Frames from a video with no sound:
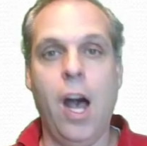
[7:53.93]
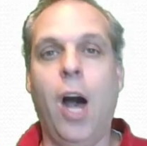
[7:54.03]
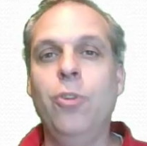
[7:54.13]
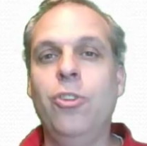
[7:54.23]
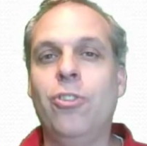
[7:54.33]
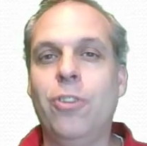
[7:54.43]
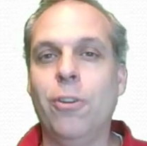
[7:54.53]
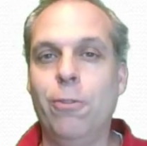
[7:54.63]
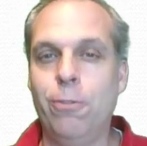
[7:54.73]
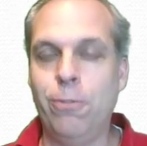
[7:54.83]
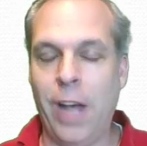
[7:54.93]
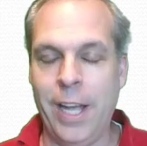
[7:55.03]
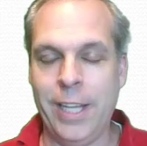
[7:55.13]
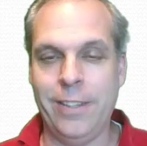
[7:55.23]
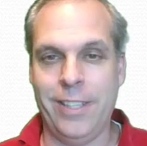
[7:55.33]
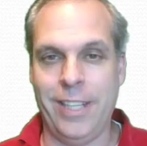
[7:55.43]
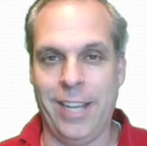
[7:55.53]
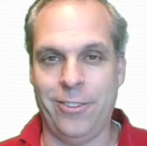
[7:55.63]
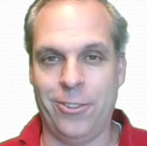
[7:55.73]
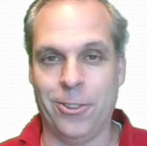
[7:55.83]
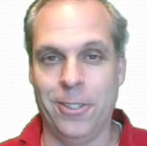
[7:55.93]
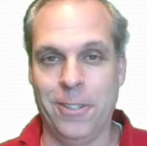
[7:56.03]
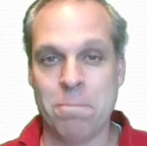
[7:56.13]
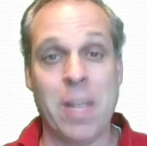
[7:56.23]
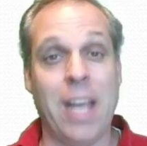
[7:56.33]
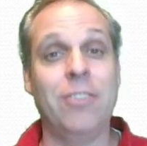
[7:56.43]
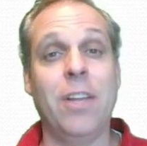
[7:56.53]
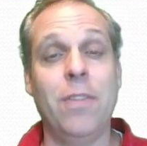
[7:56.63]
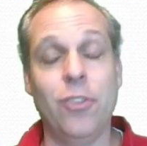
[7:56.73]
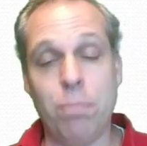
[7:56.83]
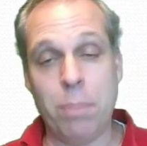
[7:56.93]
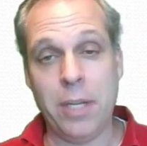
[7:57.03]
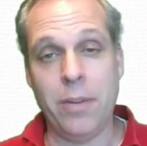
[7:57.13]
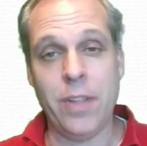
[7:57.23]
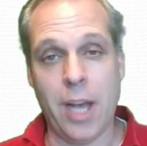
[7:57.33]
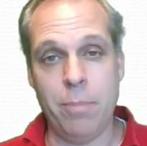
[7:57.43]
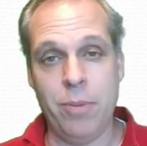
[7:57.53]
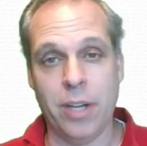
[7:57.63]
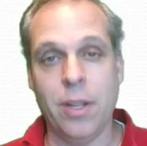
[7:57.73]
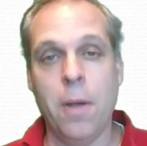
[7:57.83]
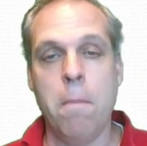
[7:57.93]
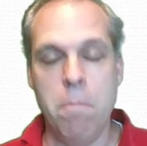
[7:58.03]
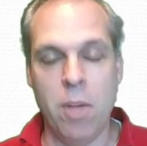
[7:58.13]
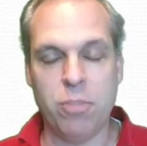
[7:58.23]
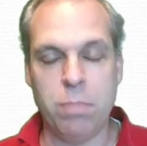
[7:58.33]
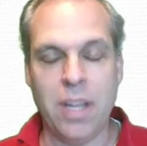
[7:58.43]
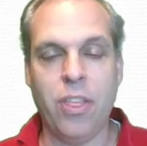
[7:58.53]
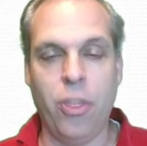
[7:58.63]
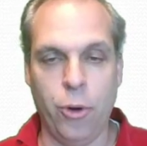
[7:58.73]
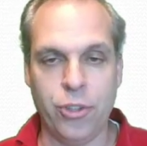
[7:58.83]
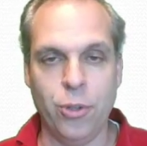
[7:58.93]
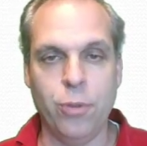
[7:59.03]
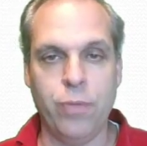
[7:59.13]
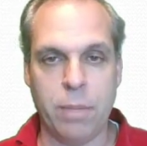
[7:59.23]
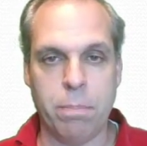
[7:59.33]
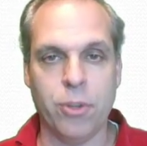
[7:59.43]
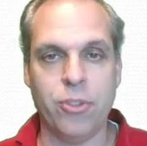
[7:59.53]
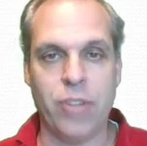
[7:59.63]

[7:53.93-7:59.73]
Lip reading: I'll just define the answer and say the speed of the object must be 32 feet per